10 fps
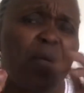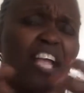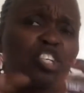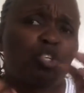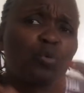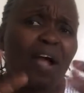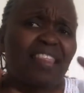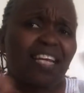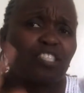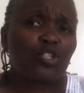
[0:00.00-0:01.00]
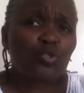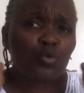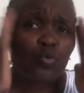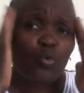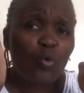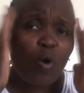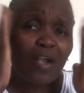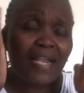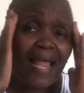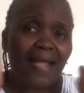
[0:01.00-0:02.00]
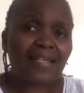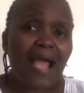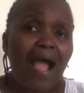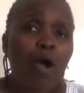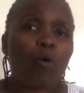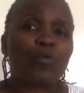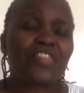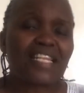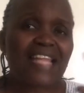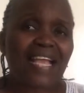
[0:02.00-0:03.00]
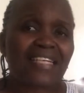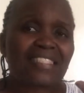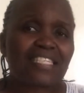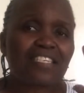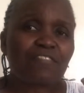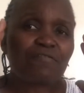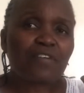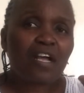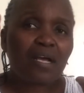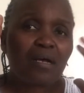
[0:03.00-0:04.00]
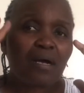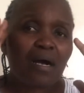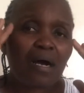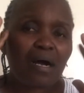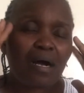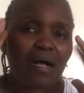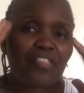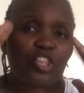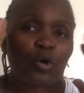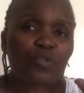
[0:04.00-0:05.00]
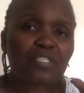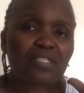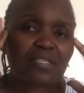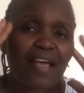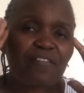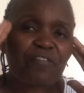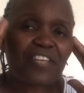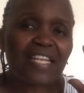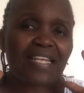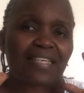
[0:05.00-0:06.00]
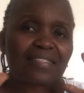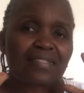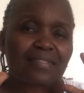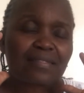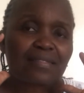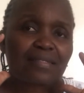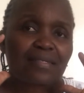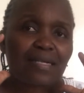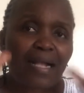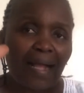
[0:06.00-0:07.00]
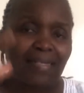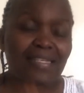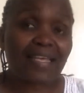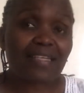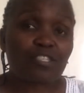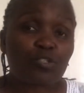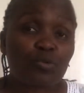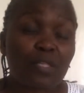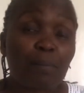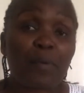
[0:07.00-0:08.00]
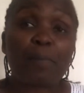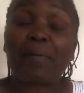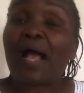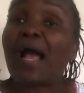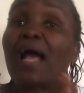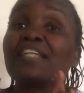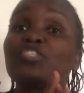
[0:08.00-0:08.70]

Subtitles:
sure that you learn how the negative thoughts and feelings can get to the paper, and